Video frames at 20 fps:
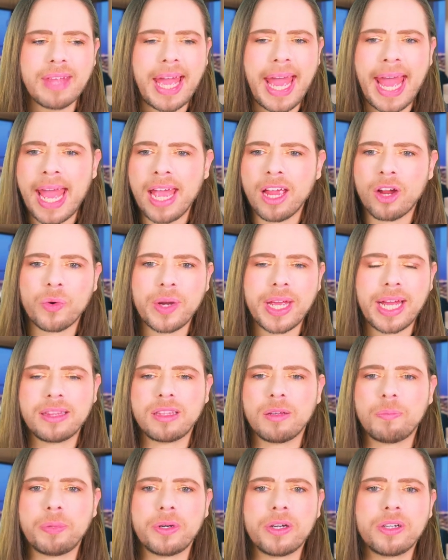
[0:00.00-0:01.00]
angry at
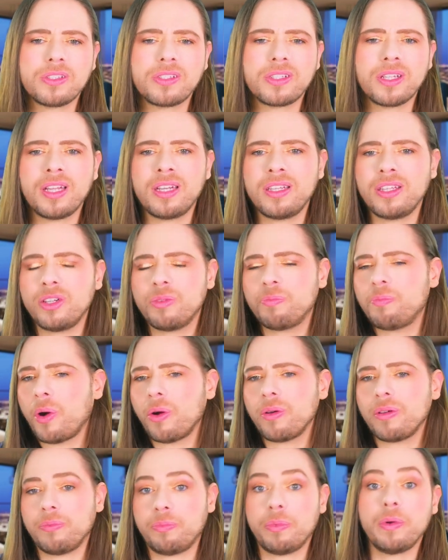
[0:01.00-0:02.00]
the person. You're
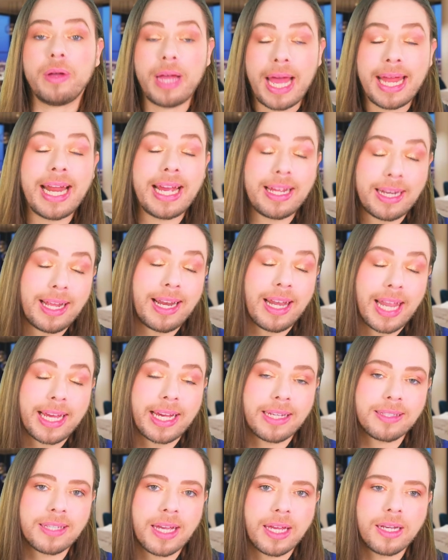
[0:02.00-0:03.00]
both, and I,
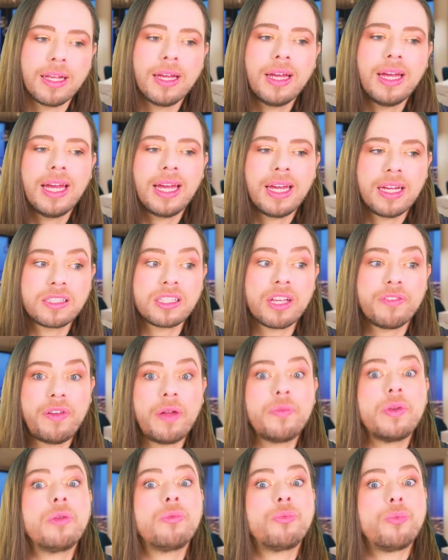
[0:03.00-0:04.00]
like I said, it's a
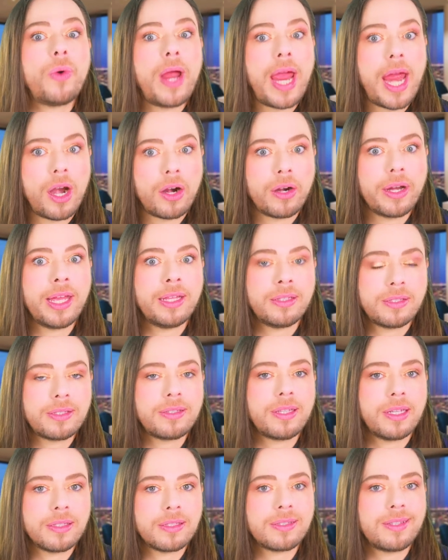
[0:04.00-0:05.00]
very rare
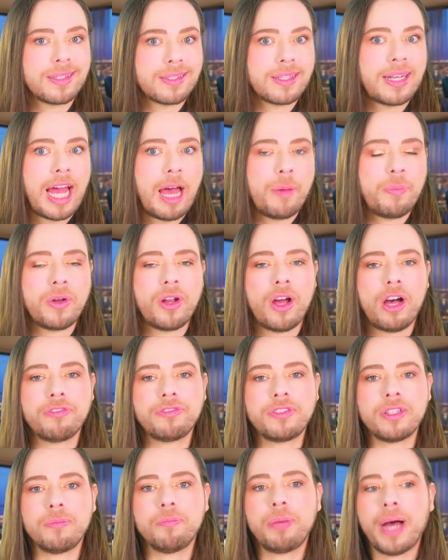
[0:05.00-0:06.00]
instance, doesn't happen
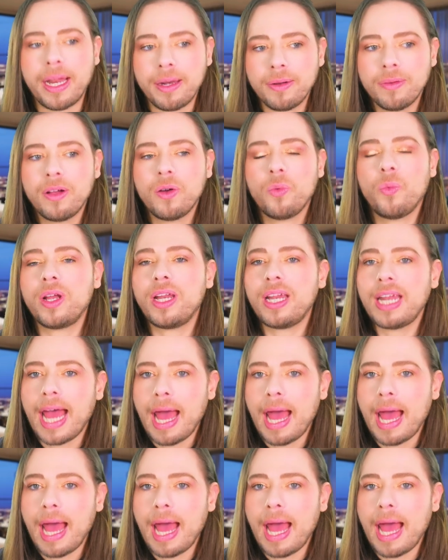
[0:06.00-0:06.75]
often. But when it